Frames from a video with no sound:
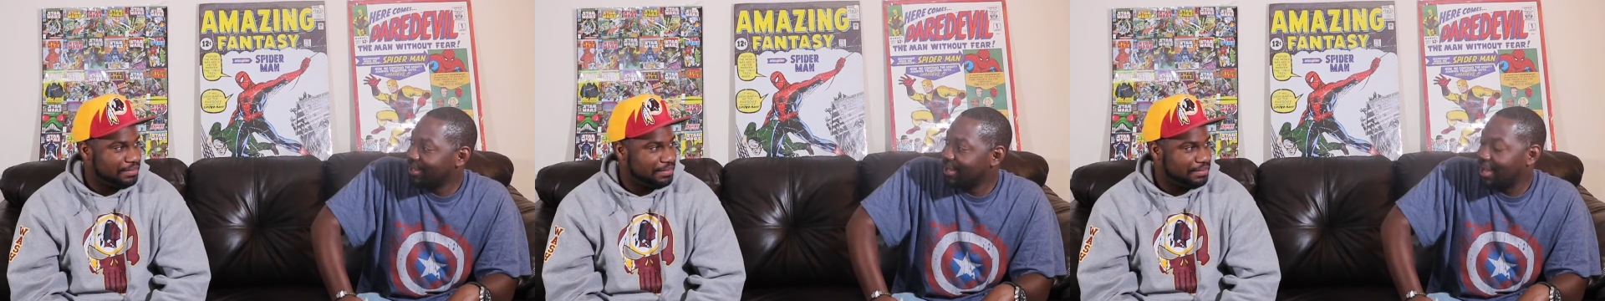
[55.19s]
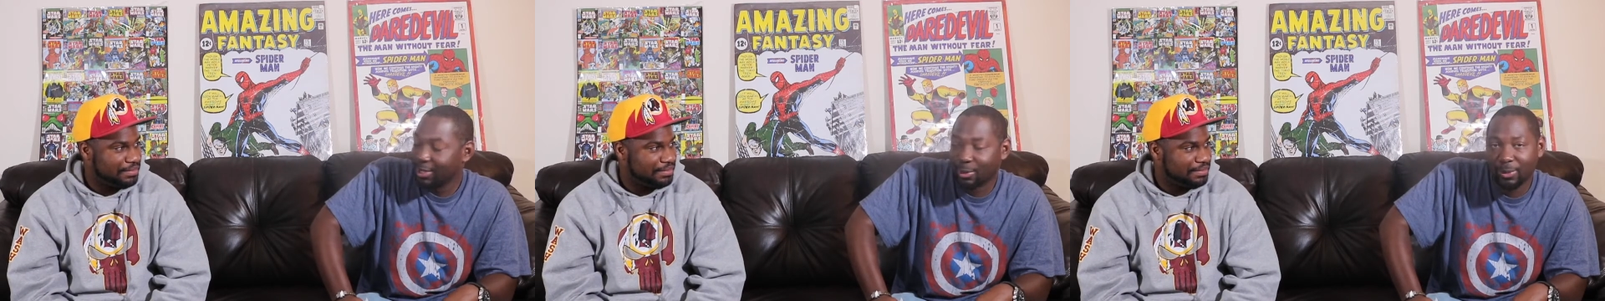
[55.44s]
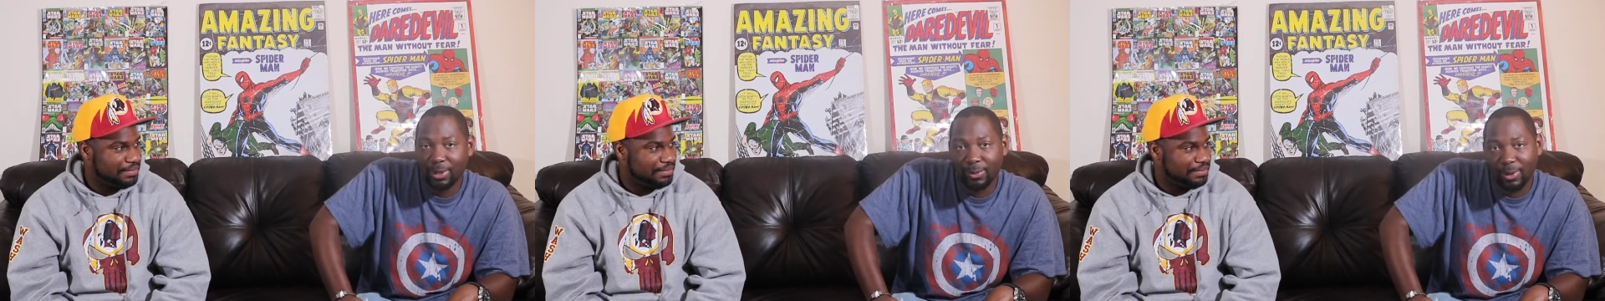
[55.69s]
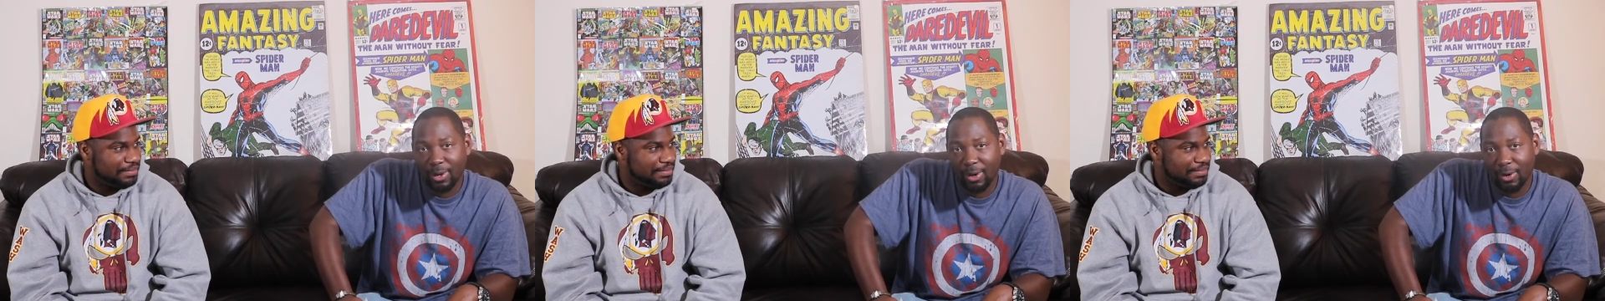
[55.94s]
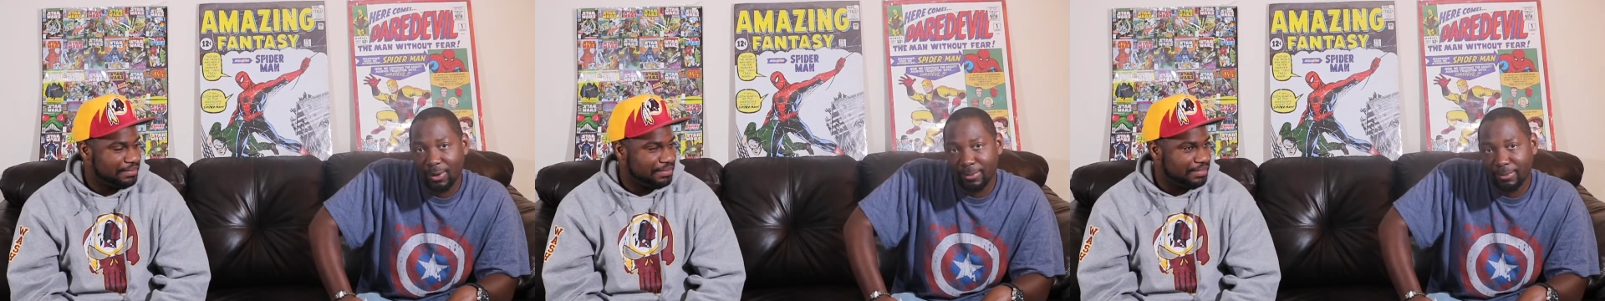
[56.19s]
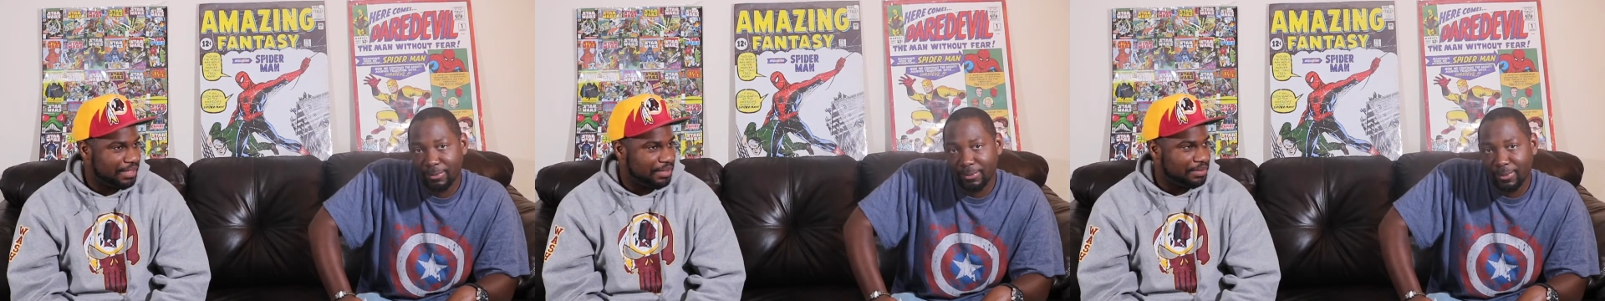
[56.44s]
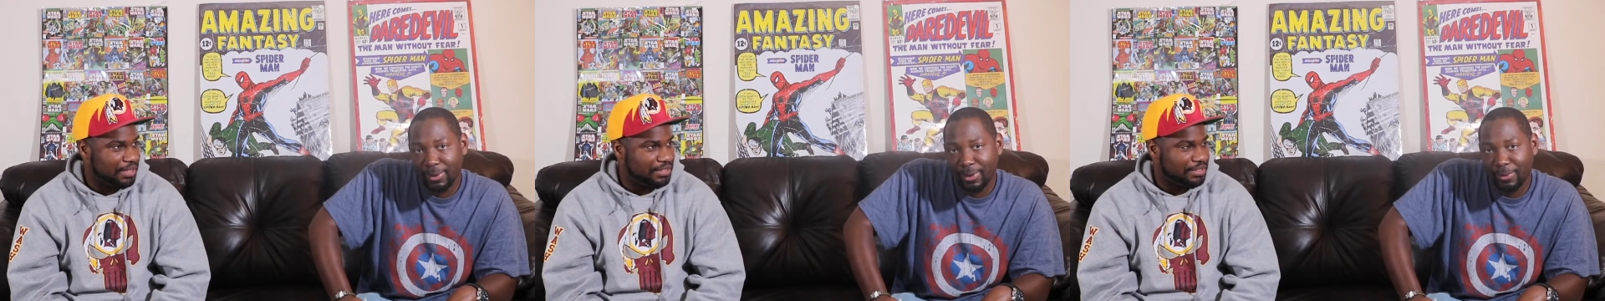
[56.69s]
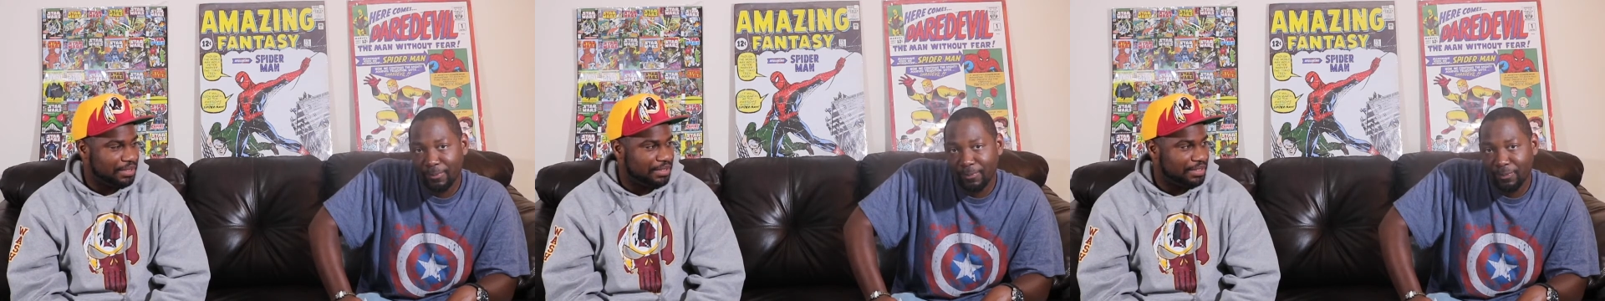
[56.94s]
Speaker 1: I don't really recall. I don't think
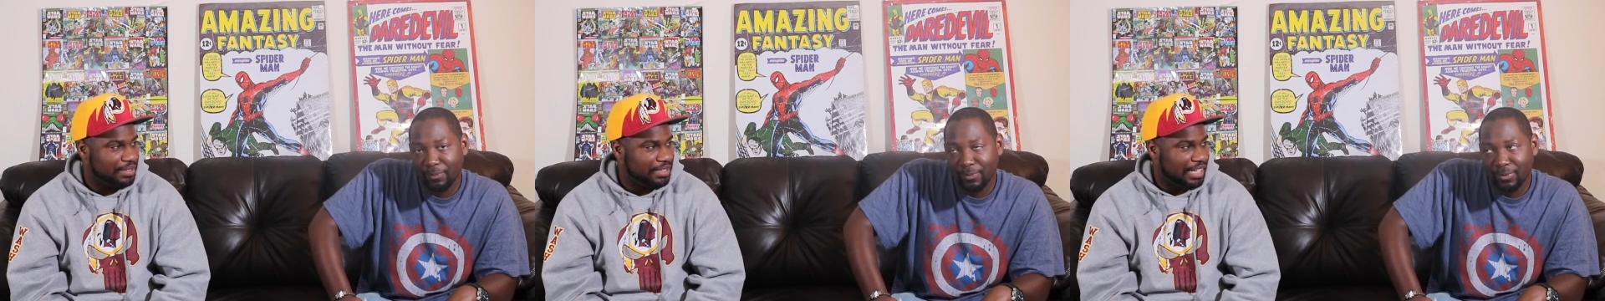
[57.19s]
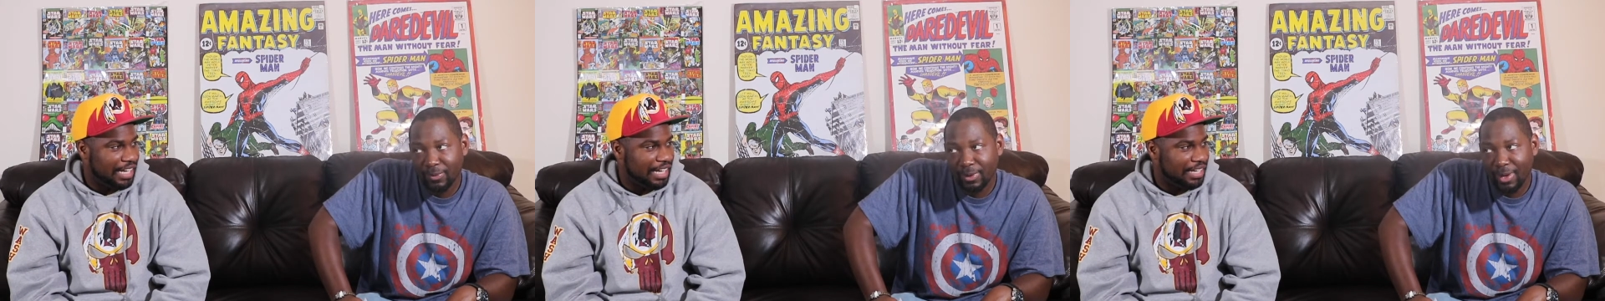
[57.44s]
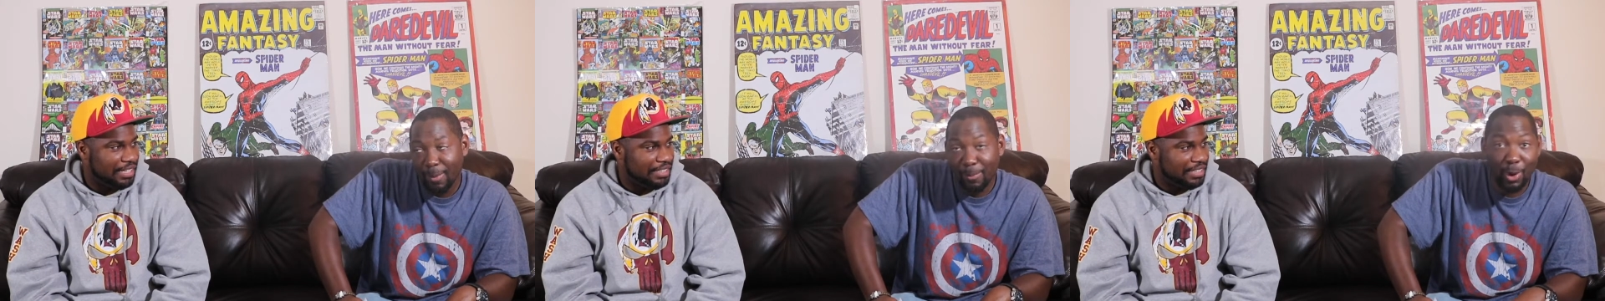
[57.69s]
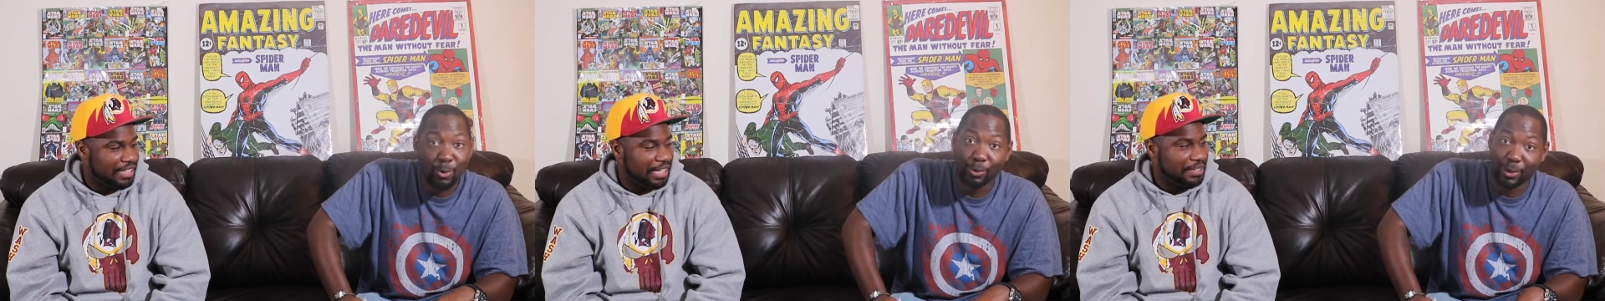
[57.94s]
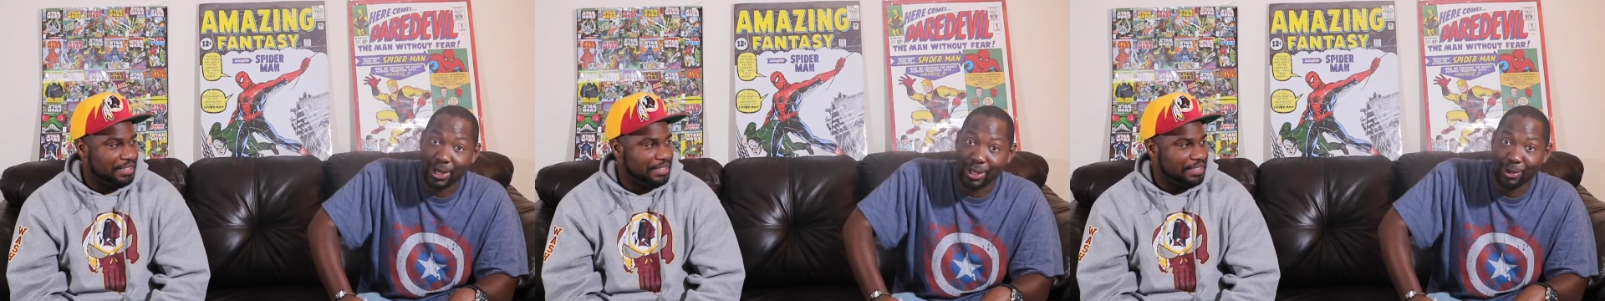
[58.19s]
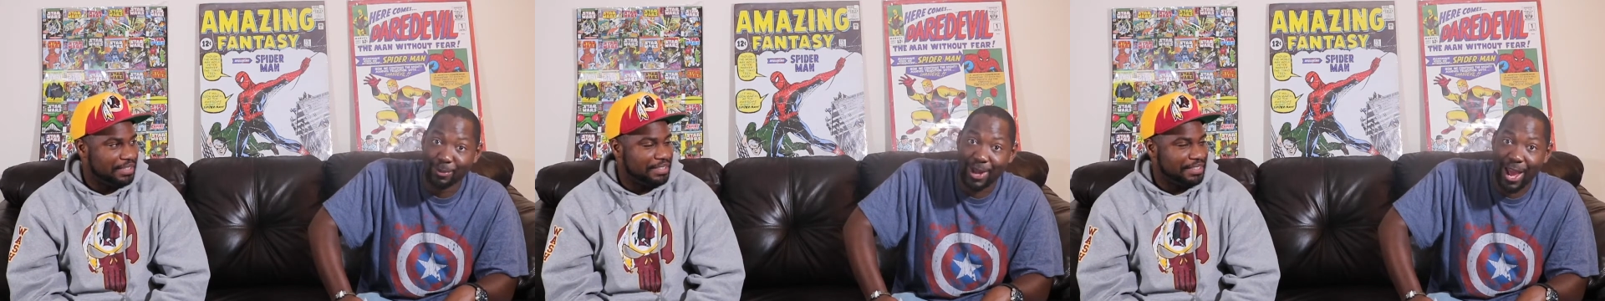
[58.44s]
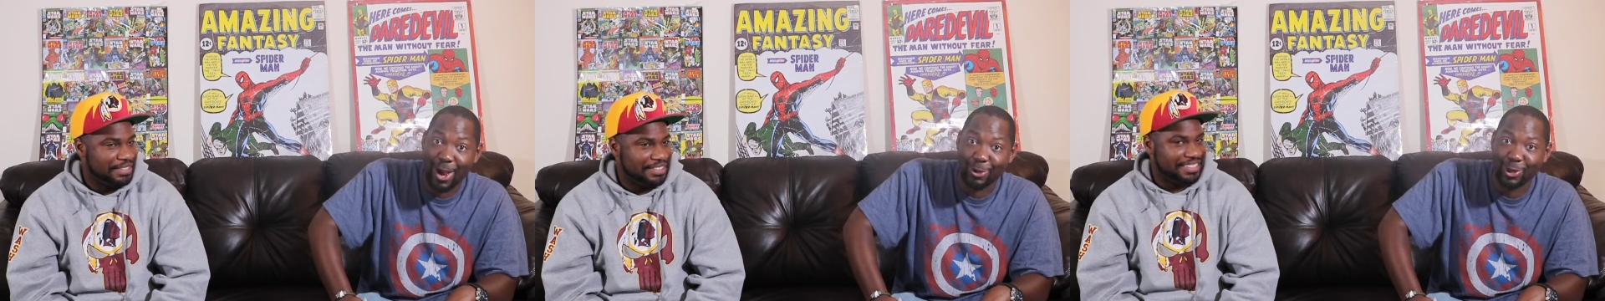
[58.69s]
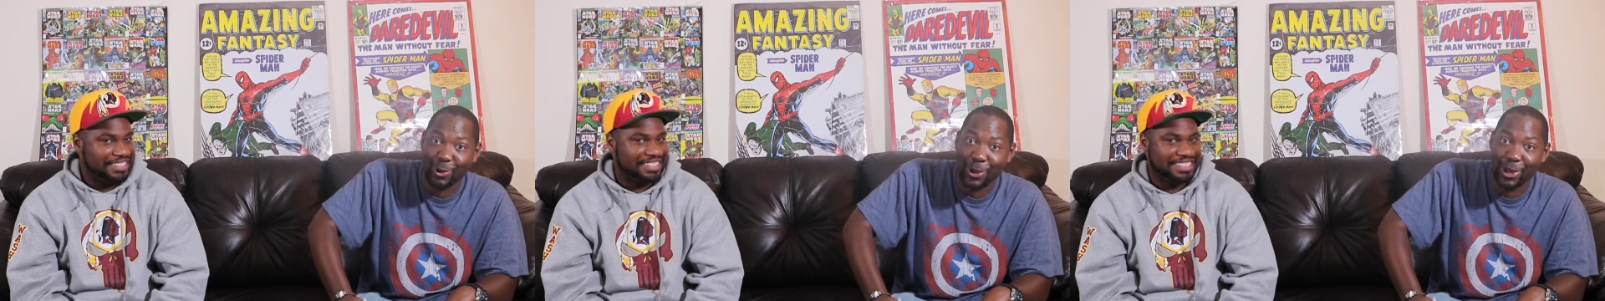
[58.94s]
so. But we're ranking them now,
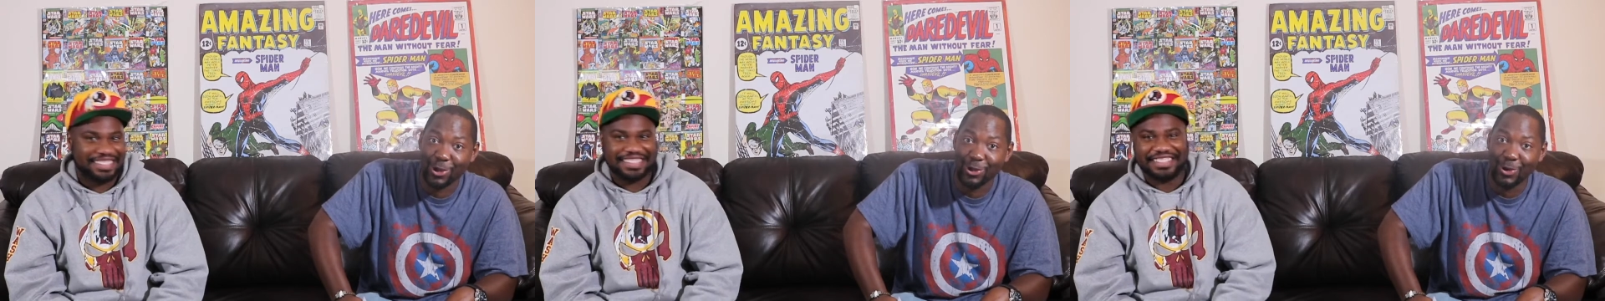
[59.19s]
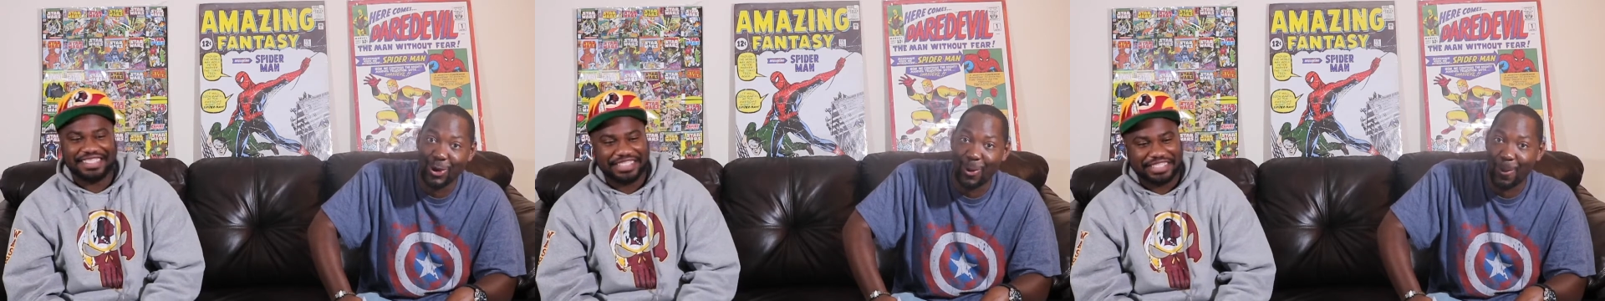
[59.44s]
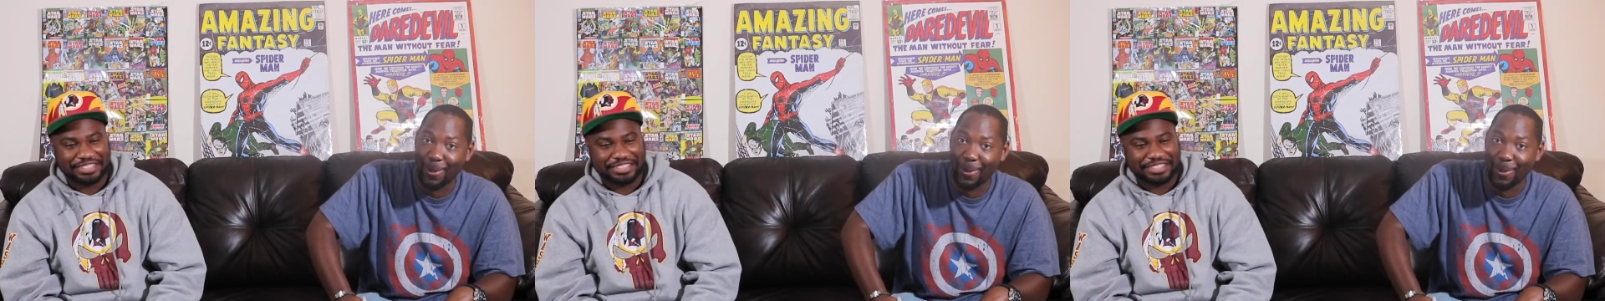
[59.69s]
so here you go,